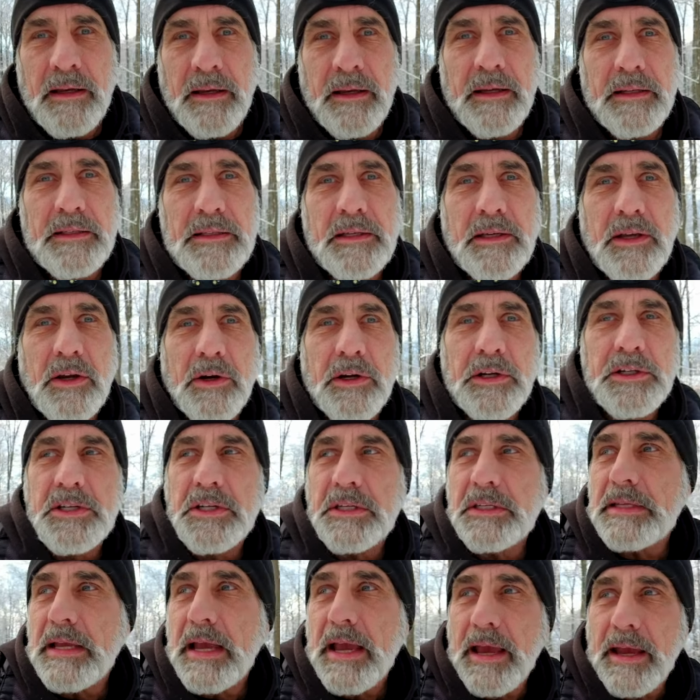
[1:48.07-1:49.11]
it's a
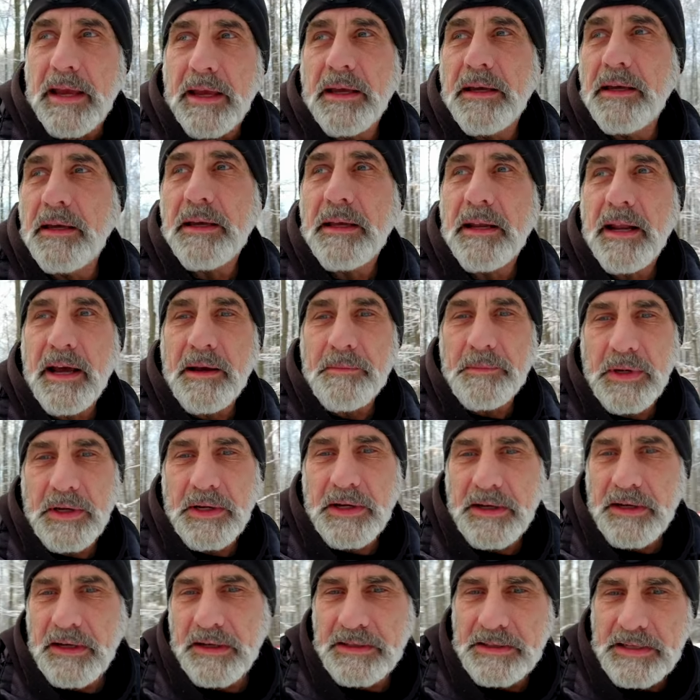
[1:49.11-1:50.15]
gorgeous day, and I'm
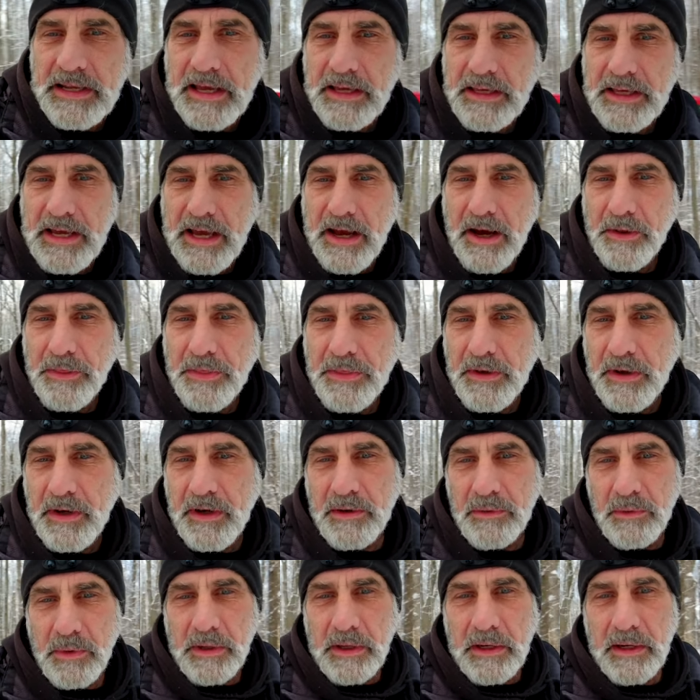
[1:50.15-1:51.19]
gonna take you out there,
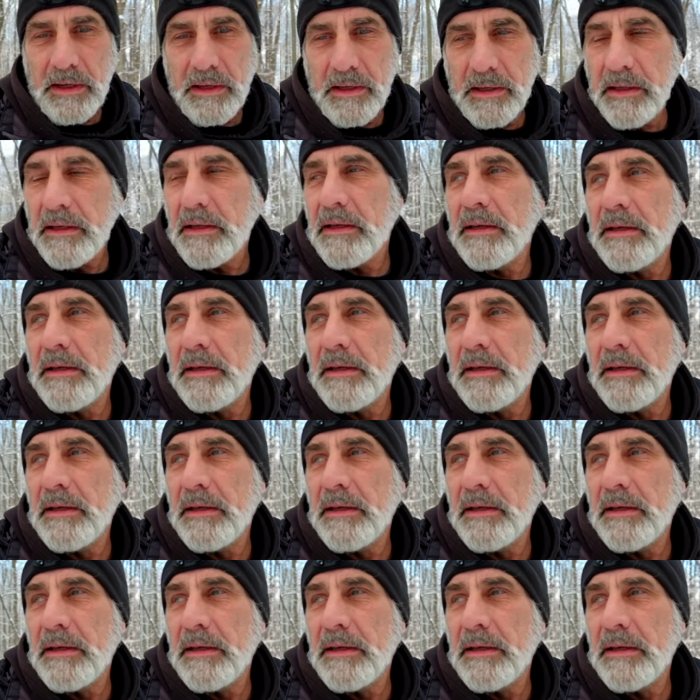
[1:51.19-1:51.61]
and we're gonna,